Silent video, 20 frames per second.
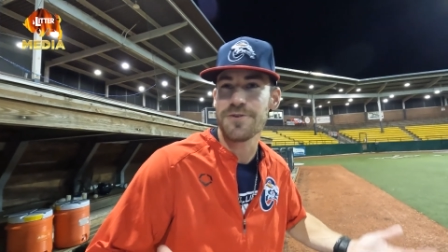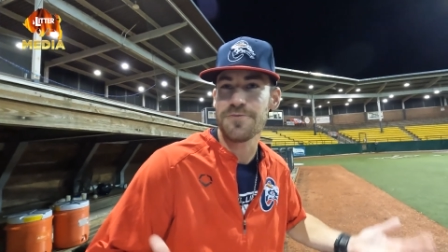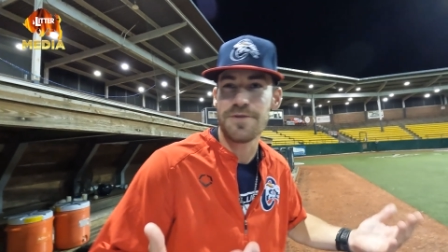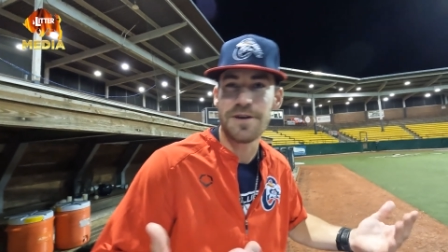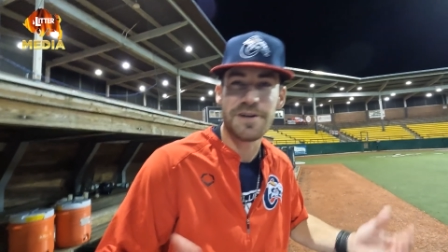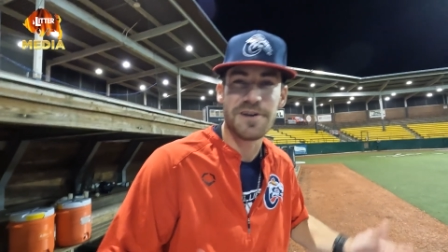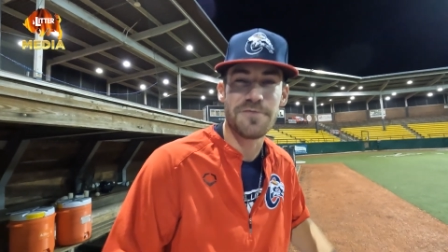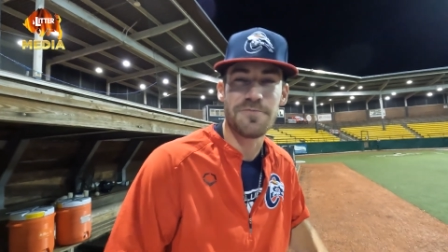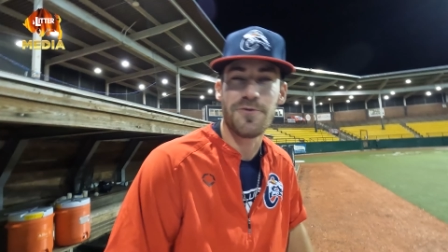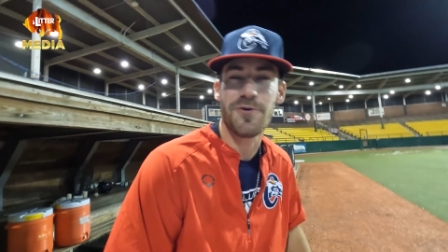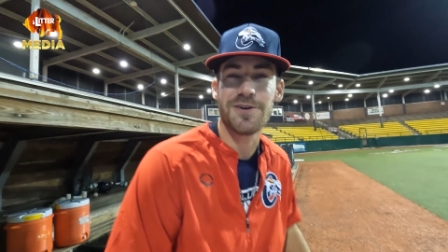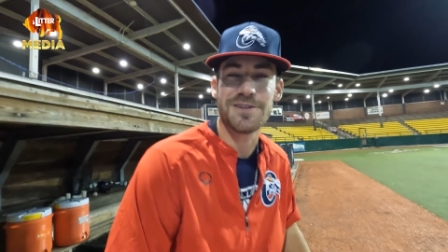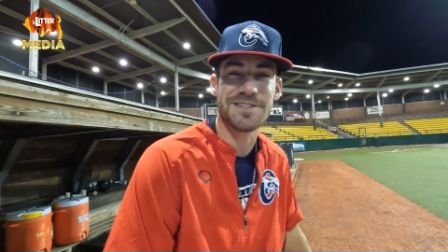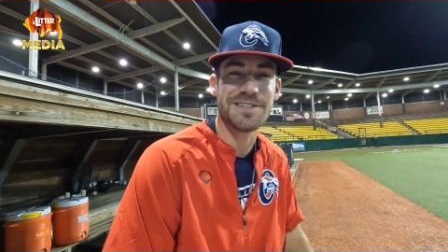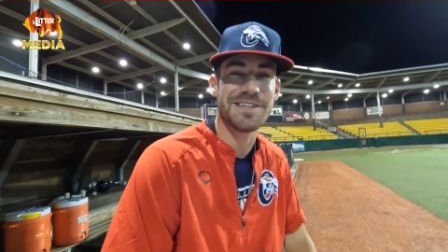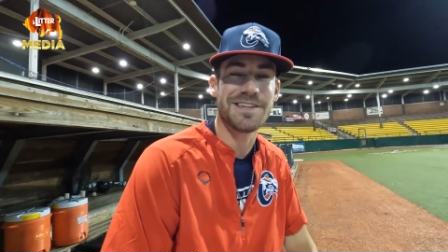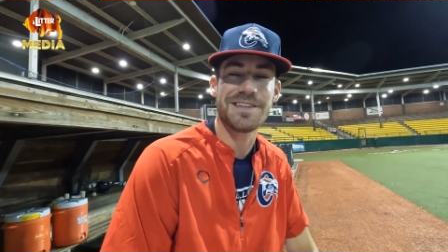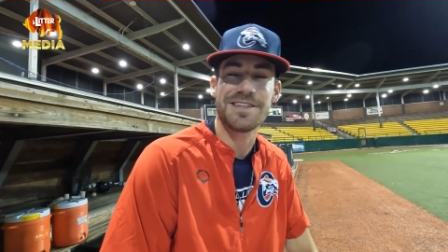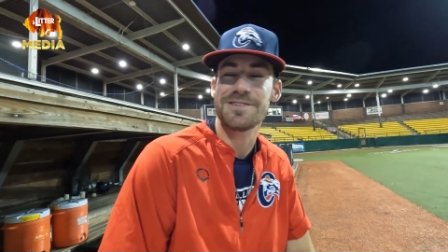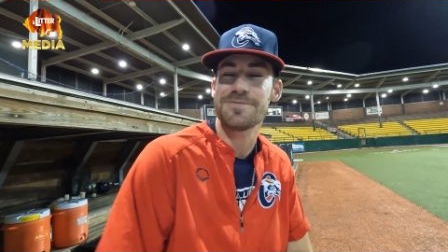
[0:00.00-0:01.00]
so pick your
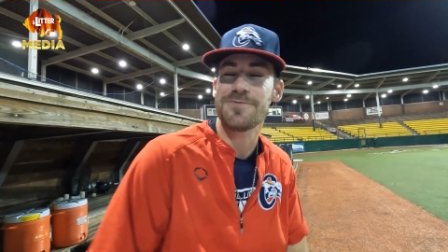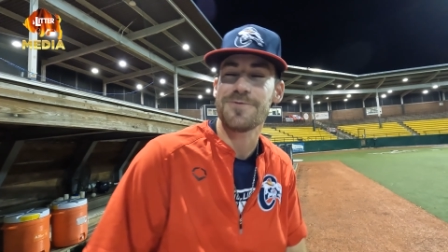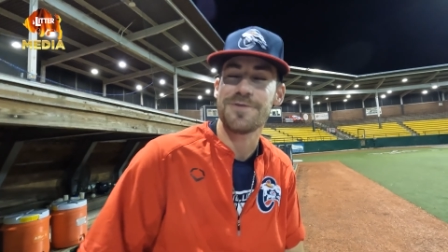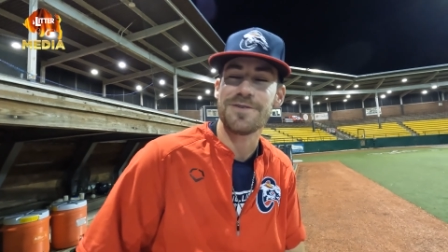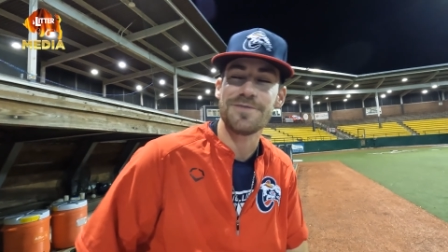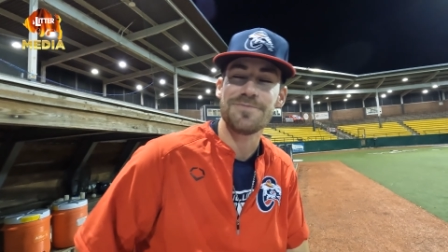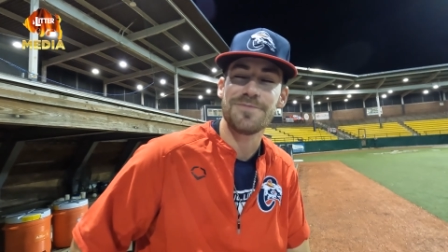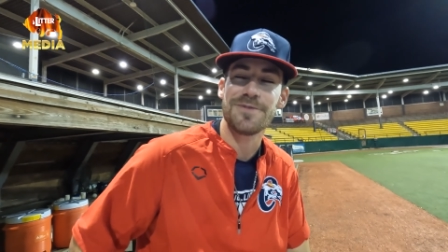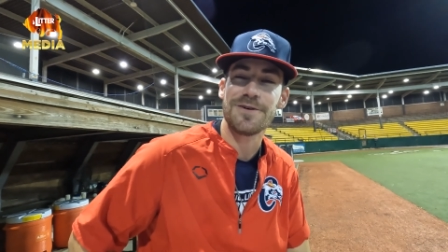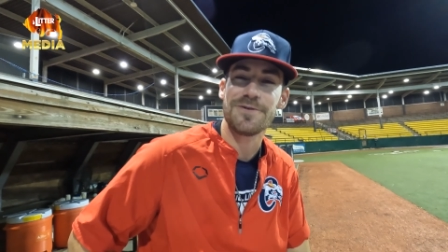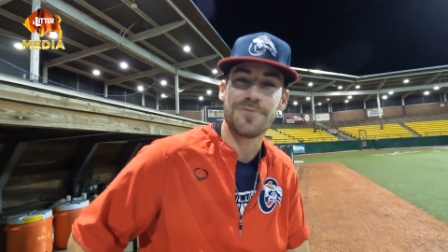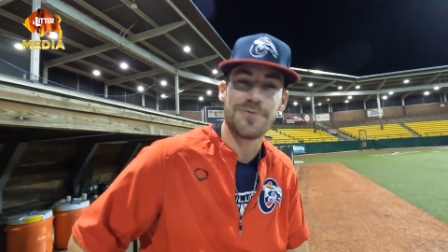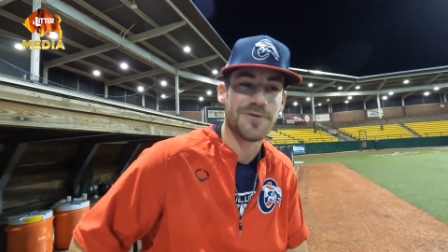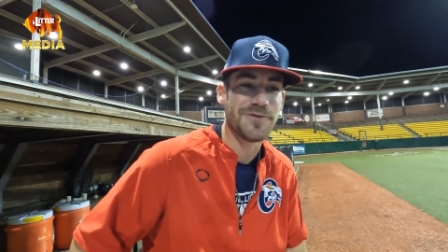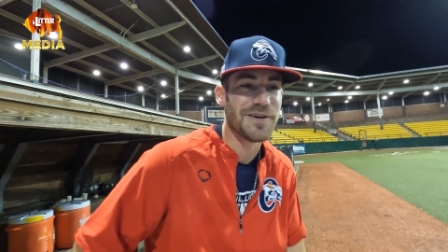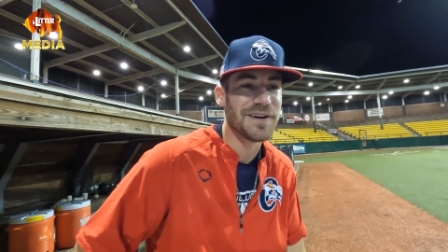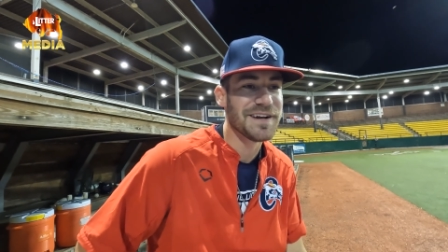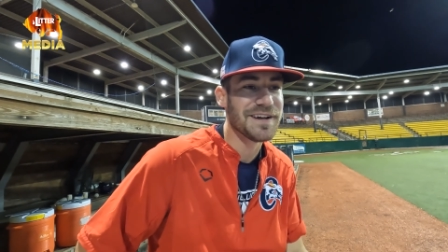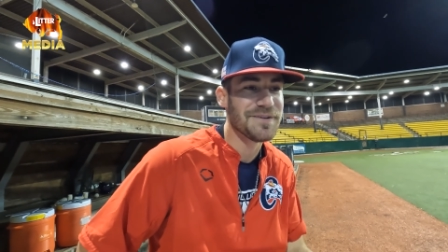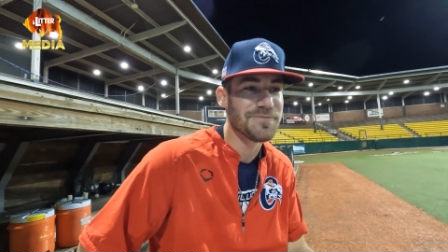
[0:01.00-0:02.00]
poison at this point. But yeah.
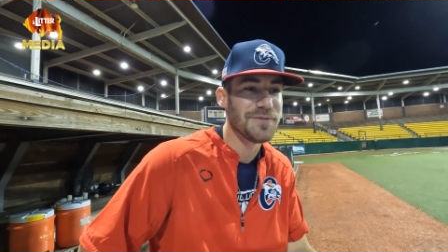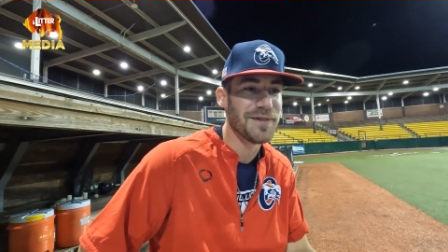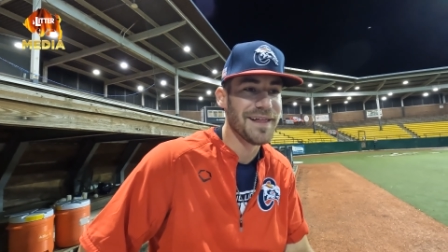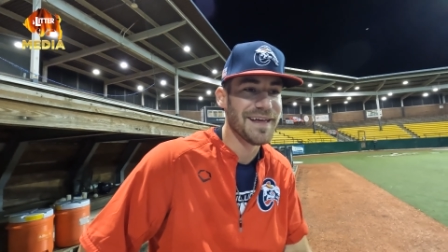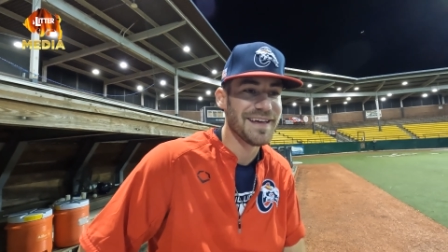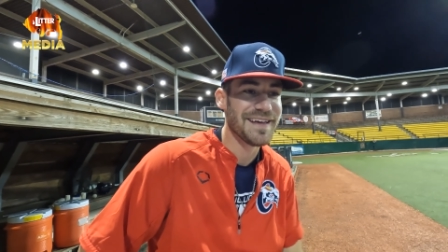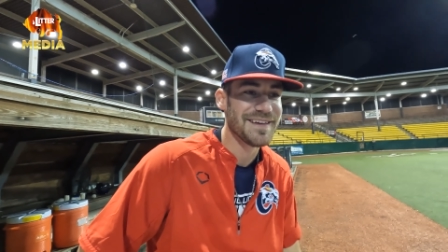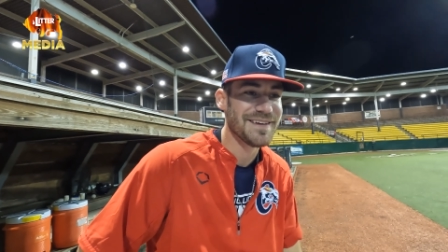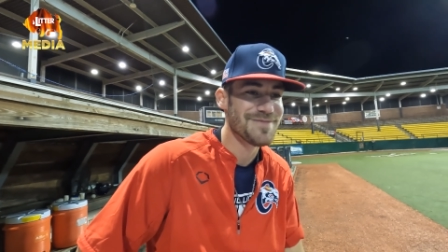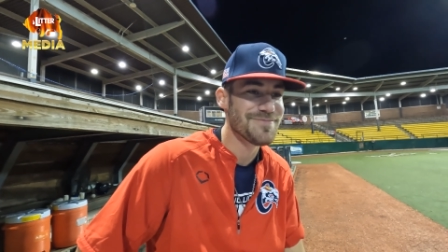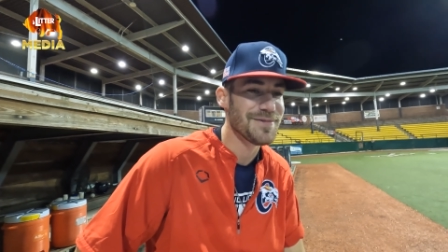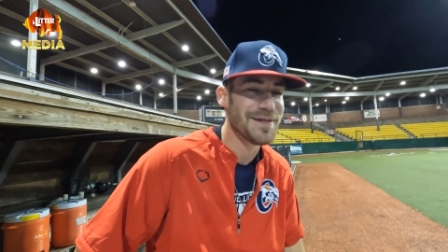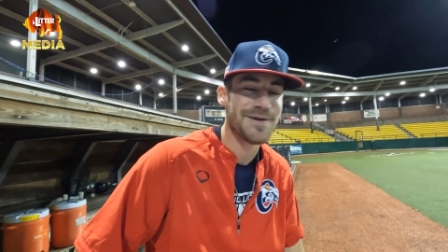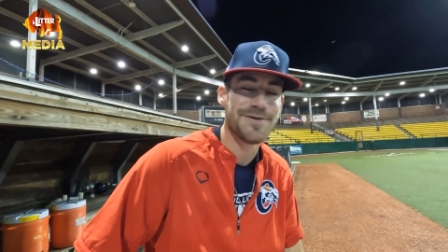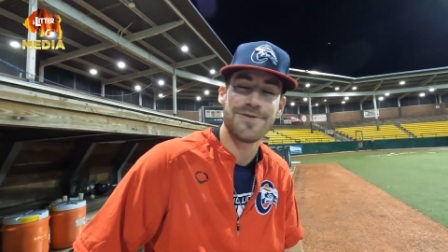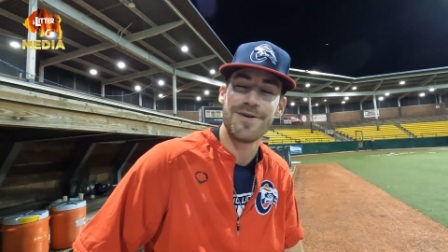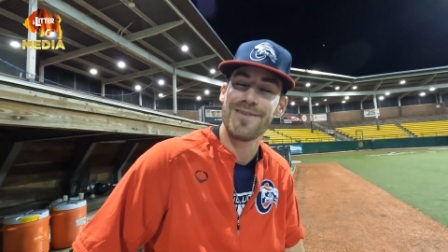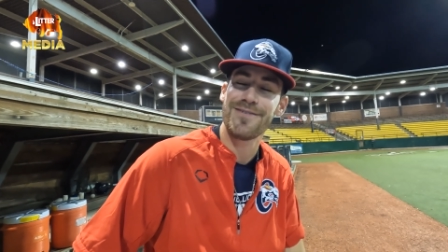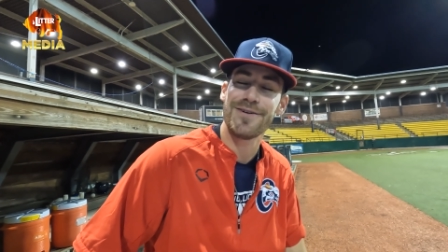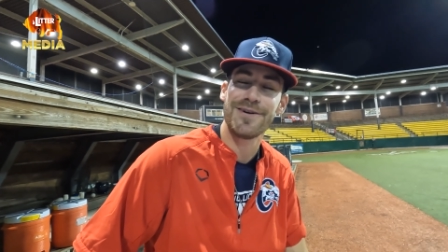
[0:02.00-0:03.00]
we're ready to play play
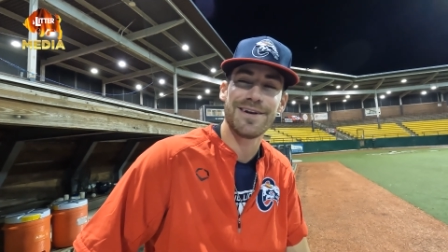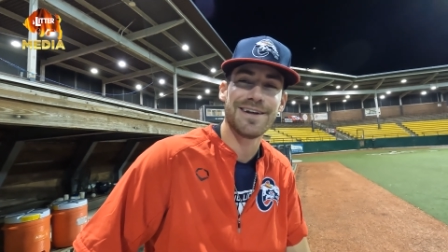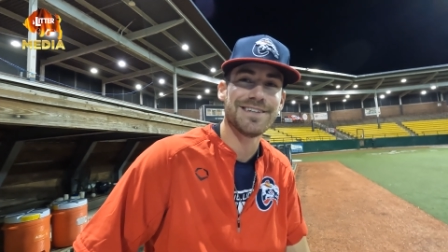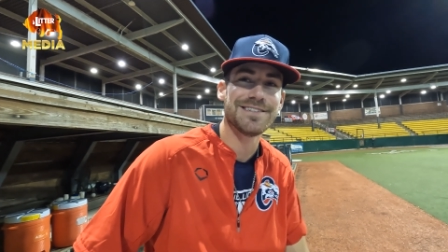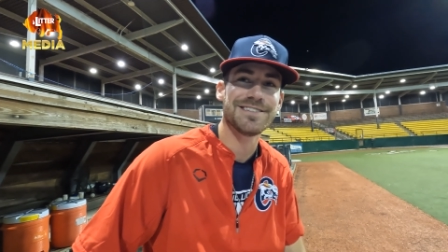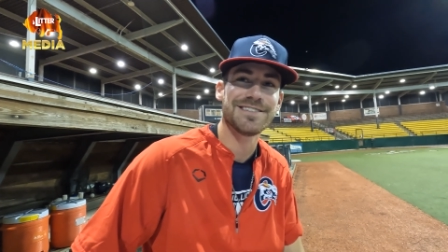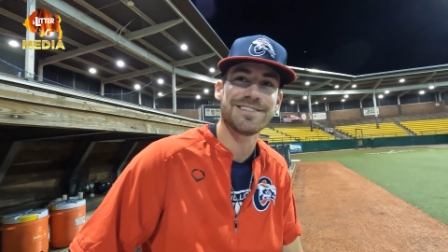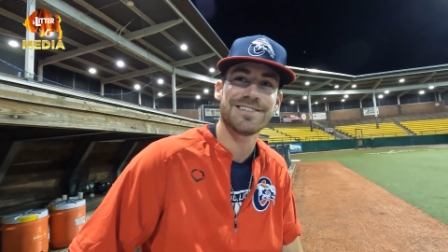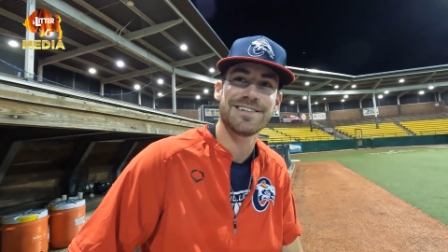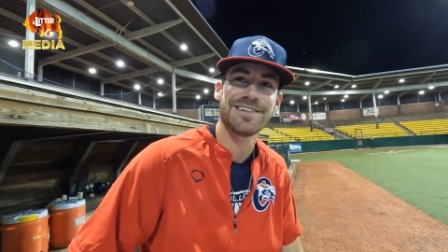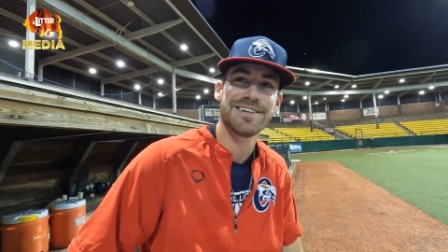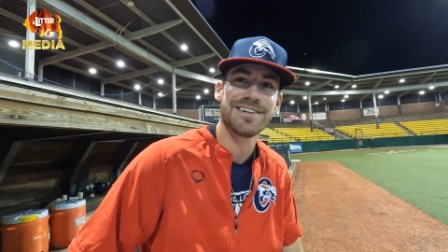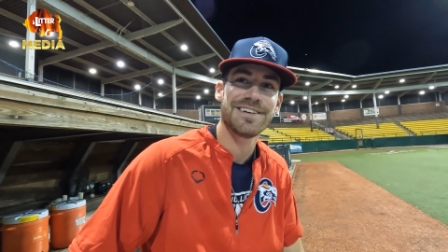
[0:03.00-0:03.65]
whoever it is.